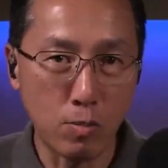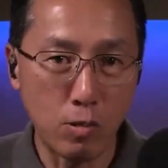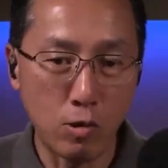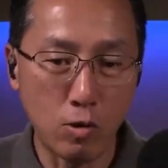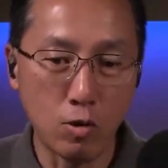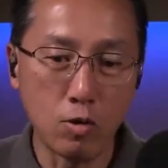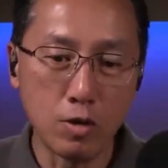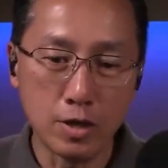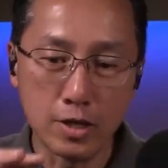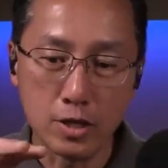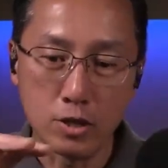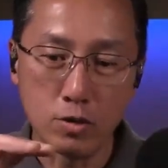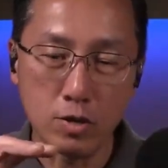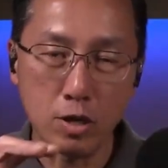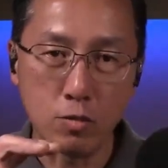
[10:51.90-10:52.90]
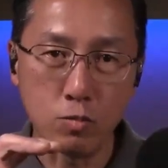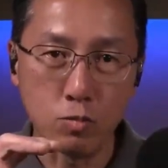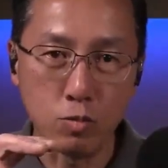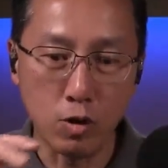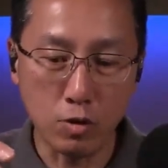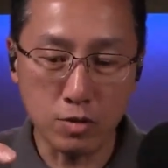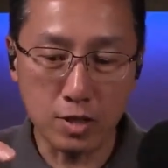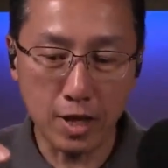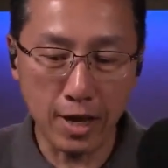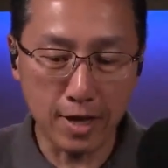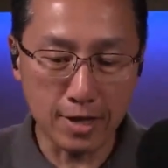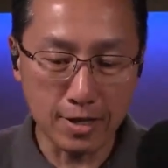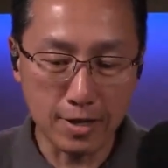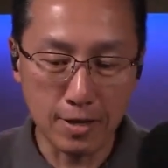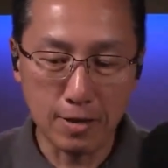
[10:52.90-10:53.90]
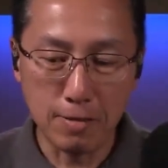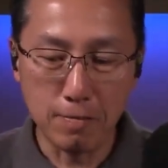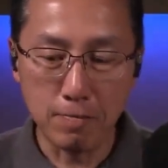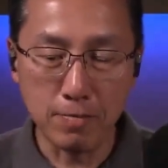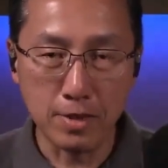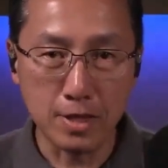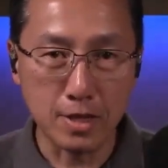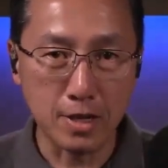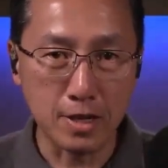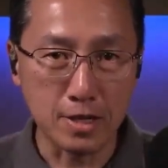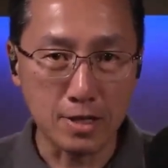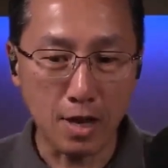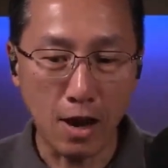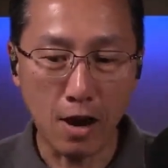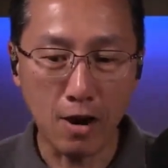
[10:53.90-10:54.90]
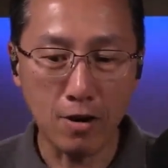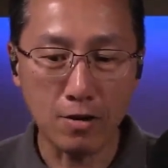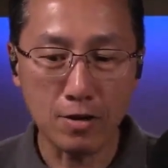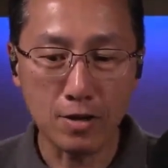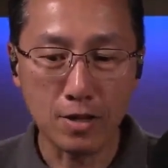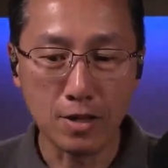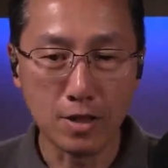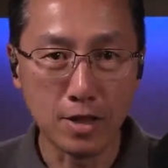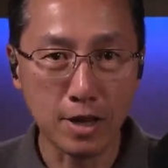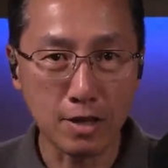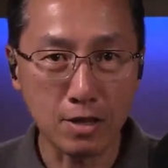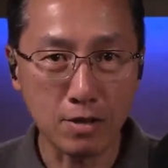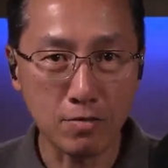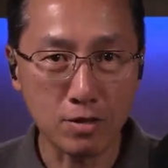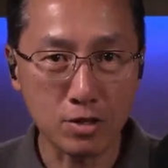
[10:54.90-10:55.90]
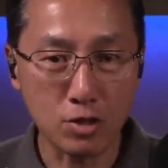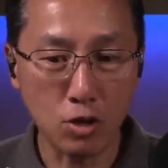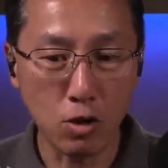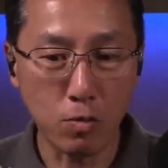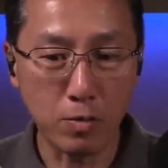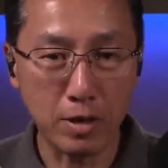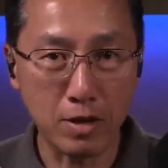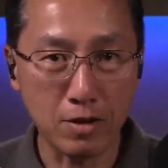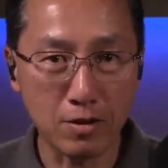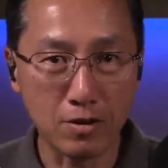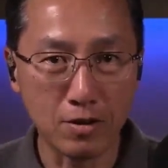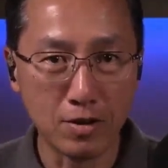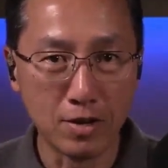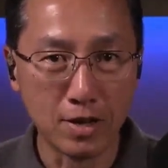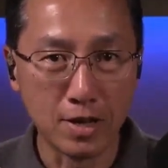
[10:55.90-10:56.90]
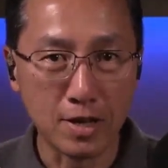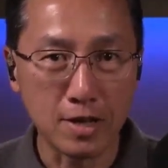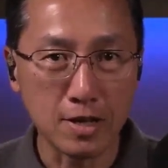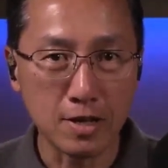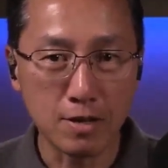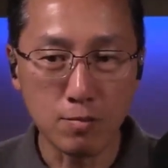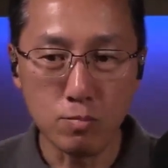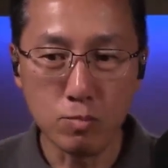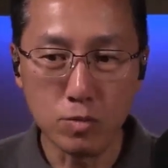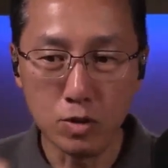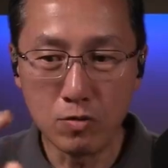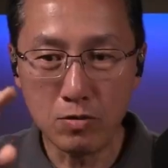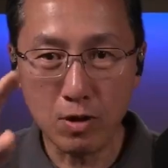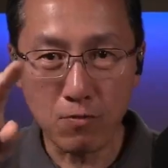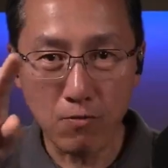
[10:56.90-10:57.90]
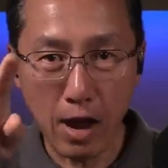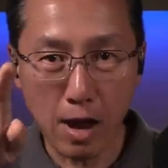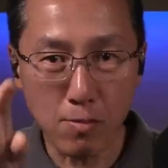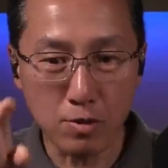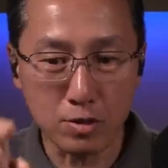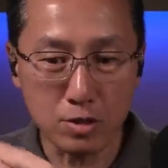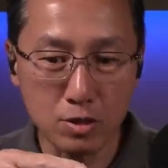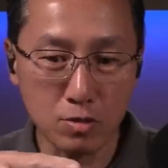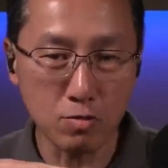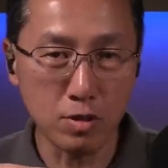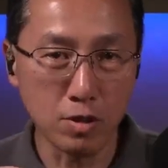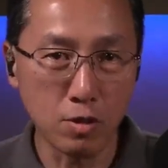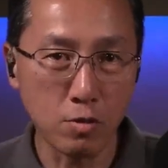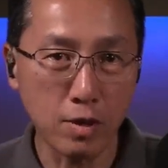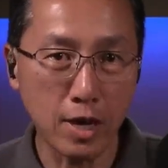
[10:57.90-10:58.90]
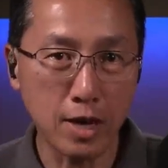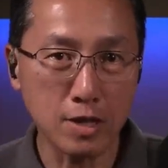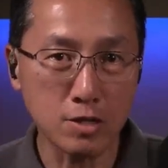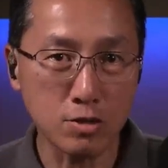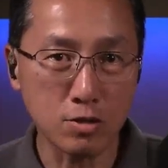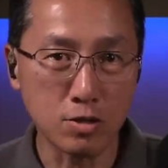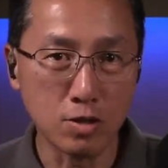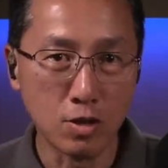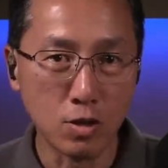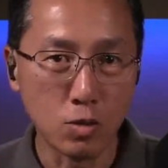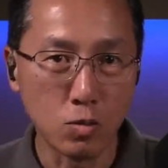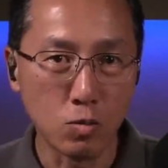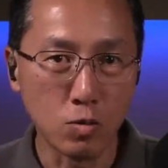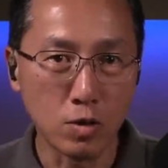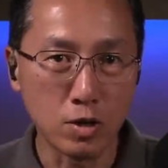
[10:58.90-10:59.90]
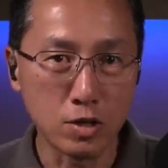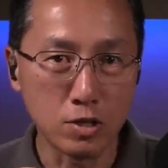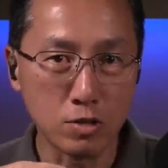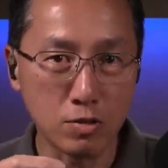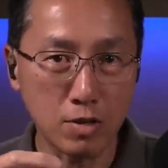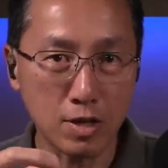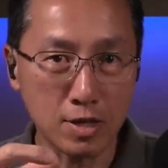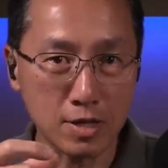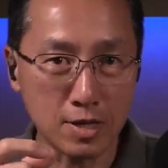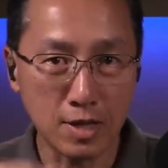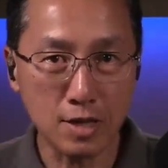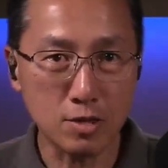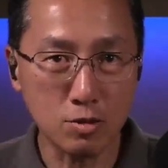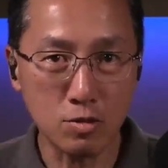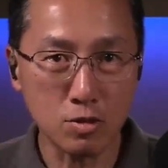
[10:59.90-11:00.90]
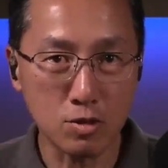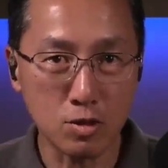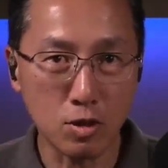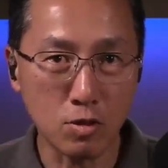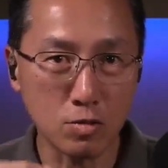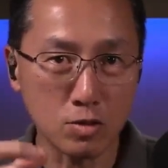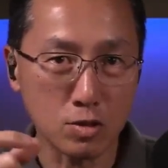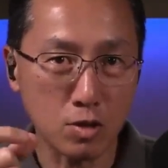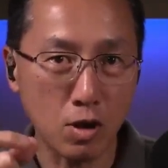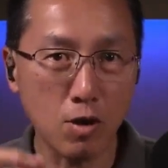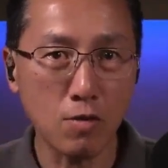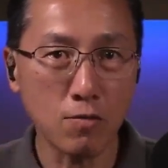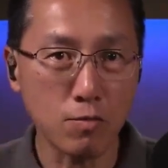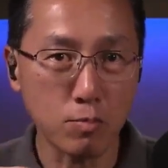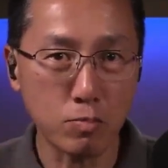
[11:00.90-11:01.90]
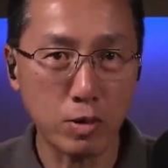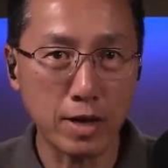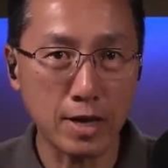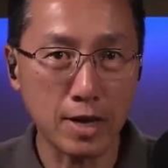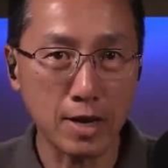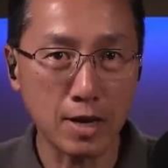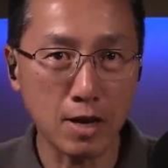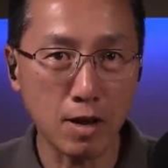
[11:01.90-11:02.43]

pole, you can rotate the entire length of the scope here move the fiber to a location where you can get to the stone, start breaking it